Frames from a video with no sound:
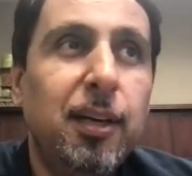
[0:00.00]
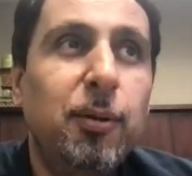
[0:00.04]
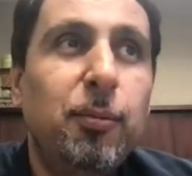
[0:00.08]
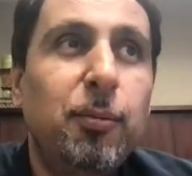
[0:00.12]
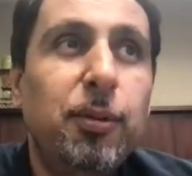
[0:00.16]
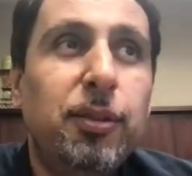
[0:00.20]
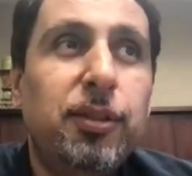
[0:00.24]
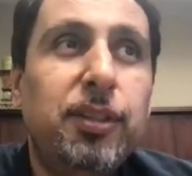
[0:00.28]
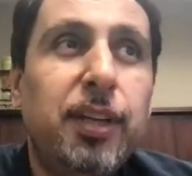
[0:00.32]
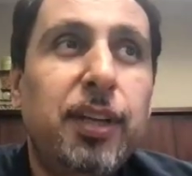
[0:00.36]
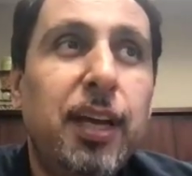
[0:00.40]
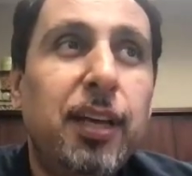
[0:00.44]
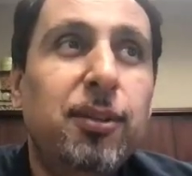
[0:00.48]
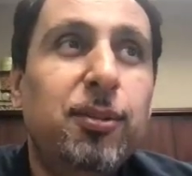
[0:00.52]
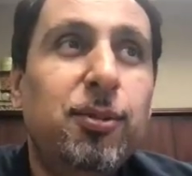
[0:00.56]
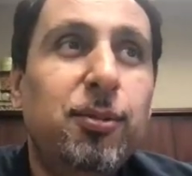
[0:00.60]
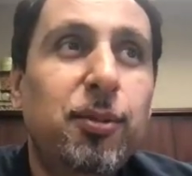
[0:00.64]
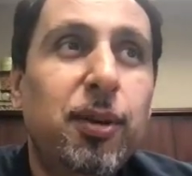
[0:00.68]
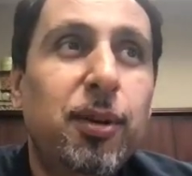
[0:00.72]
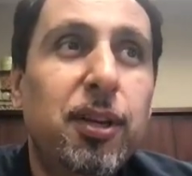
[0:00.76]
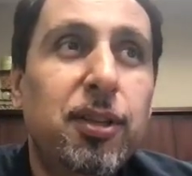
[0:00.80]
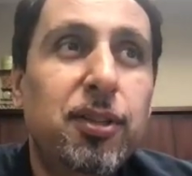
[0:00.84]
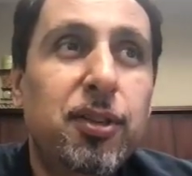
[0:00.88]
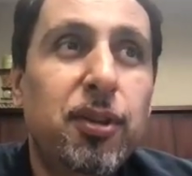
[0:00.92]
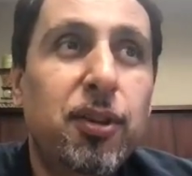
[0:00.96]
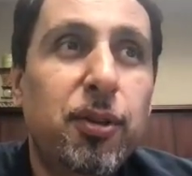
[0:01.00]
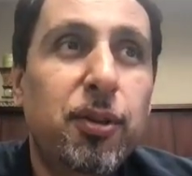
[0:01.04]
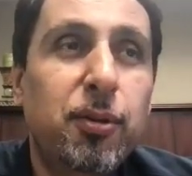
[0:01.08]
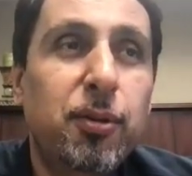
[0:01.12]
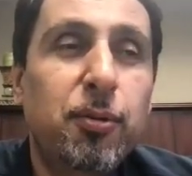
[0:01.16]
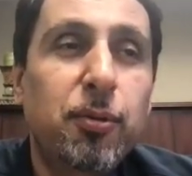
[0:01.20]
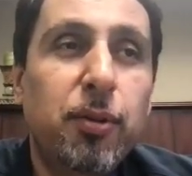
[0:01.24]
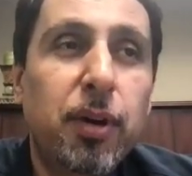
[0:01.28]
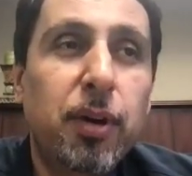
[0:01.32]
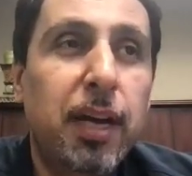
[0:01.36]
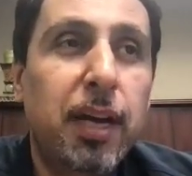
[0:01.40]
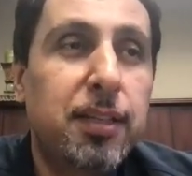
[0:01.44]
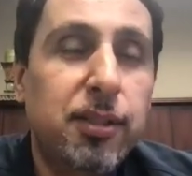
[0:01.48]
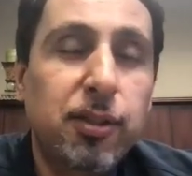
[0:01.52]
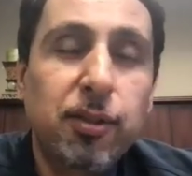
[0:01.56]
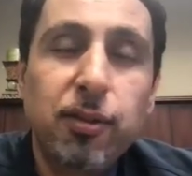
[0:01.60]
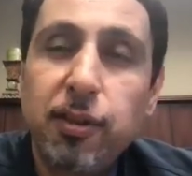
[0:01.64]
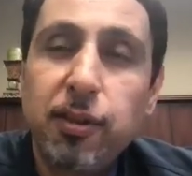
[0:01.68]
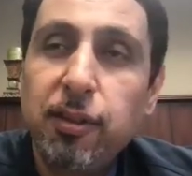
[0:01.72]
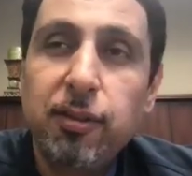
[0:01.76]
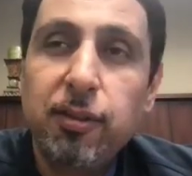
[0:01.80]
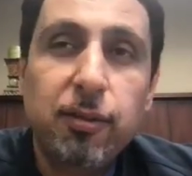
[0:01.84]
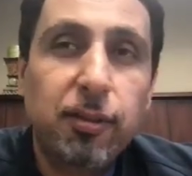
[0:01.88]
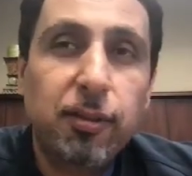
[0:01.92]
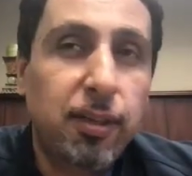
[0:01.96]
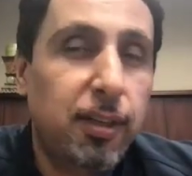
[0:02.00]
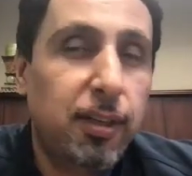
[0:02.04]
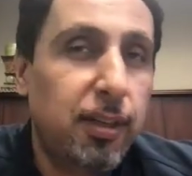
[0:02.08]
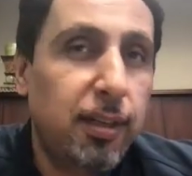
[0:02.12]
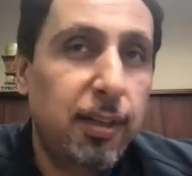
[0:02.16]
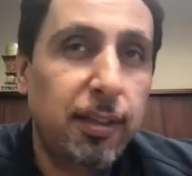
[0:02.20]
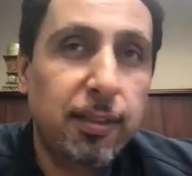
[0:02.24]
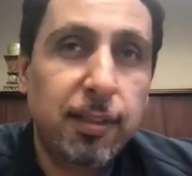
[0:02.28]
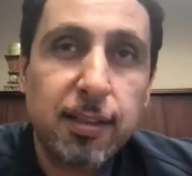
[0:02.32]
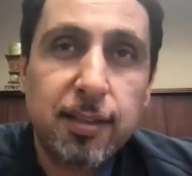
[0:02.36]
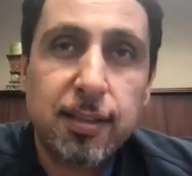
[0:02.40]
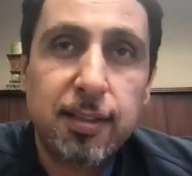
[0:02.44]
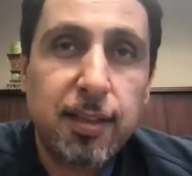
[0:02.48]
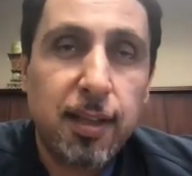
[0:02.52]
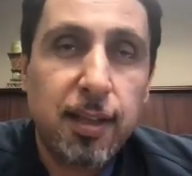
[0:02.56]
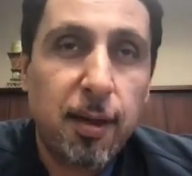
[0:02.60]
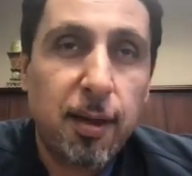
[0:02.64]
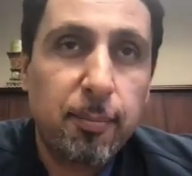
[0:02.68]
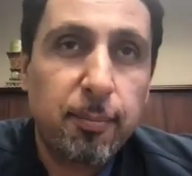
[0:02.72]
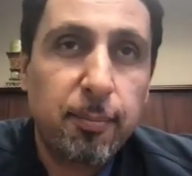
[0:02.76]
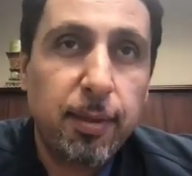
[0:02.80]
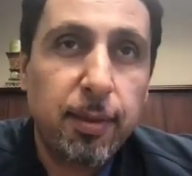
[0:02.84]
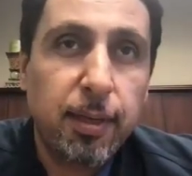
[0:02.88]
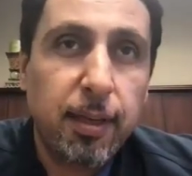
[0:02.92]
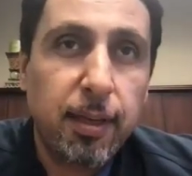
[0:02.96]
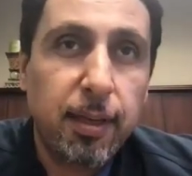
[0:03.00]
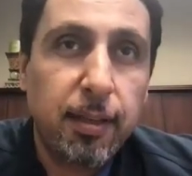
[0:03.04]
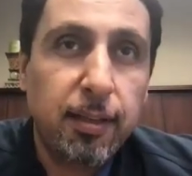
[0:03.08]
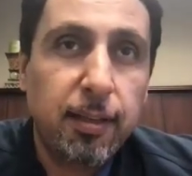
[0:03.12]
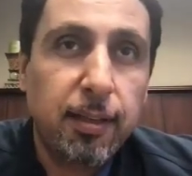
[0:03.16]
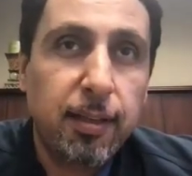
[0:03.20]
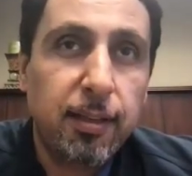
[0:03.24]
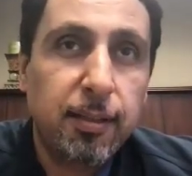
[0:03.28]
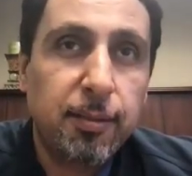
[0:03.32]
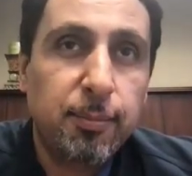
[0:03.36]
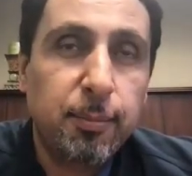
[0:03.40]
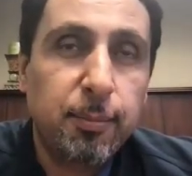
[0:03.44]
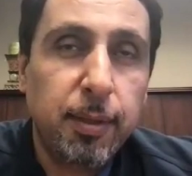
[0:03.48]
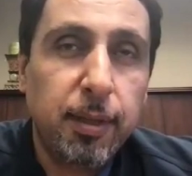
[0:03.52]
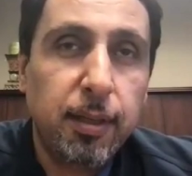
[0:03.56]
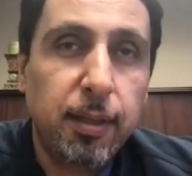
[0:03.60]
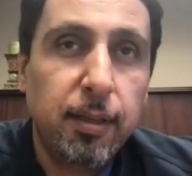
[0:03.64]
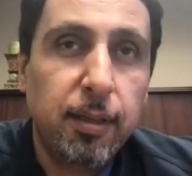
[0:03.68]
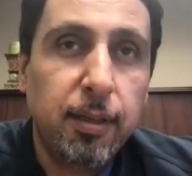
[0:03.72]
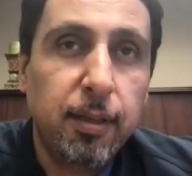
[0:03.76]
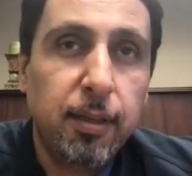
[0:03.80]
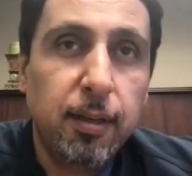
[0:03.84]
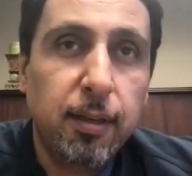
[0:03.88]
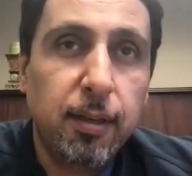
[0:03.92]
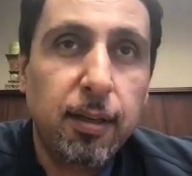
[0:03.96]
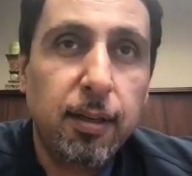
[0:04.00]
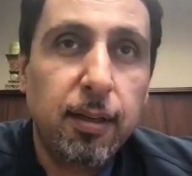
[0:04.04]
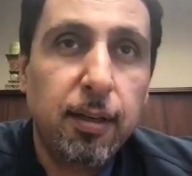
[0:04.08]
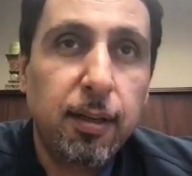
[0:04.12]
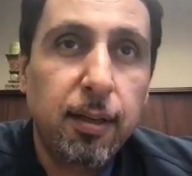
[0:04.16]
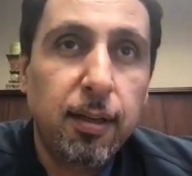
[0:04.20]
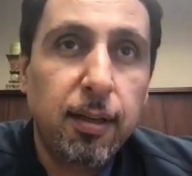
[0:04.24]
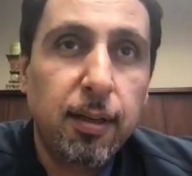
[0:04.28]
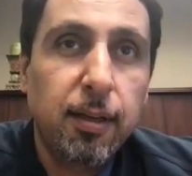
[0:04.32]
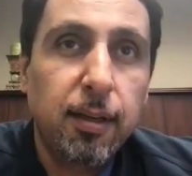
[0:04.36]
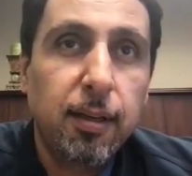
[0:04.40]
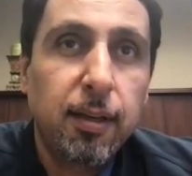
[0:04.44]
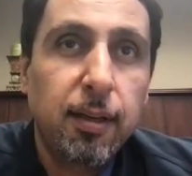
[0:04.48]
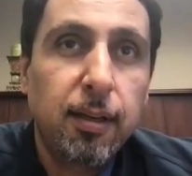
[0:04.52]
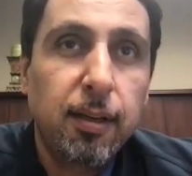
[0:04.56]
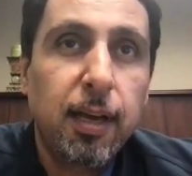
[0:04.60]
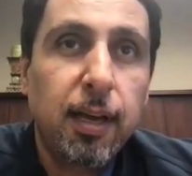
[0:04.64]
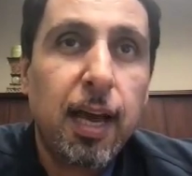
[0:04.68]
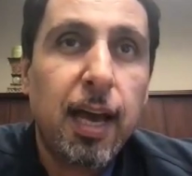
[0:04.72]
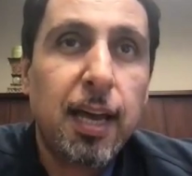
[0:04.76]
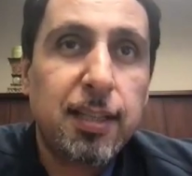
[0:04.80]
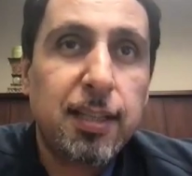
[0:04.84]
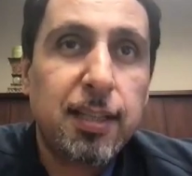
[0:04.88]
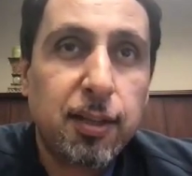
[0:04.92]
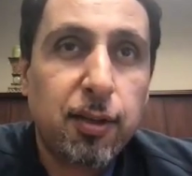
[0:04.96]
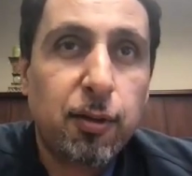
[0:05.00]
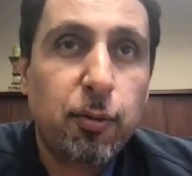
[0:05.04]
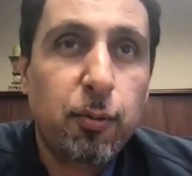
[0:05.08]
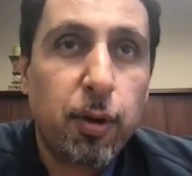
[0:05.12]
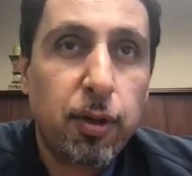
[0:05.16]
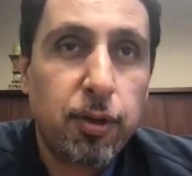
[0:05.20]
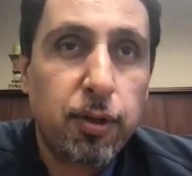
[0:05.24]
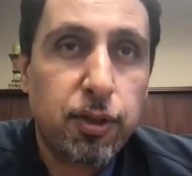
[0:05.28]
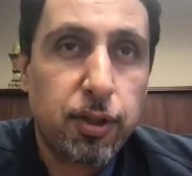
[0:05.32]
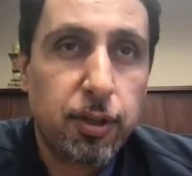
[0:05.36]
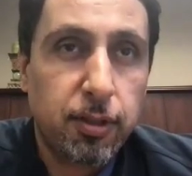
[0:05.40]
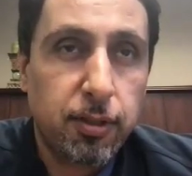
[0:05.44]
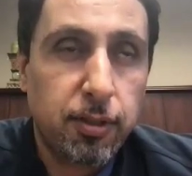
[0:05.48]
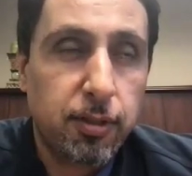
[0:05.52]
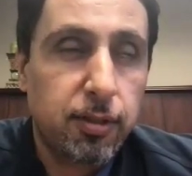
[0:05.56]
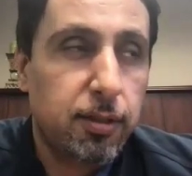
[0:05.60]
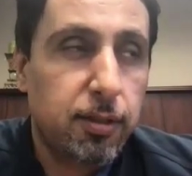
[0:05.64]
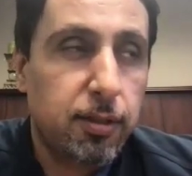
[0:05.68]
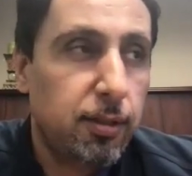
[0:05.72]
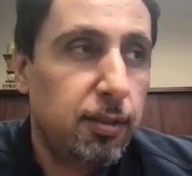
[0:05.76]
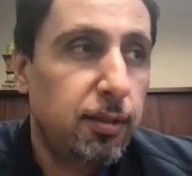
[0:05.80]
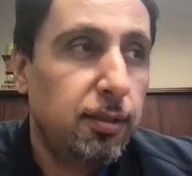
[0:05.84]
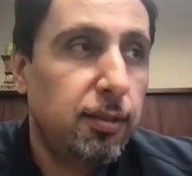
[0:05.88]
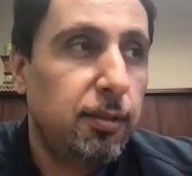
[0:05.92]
We're trying to rush through, guys. You gotta stop me and let me ask questions.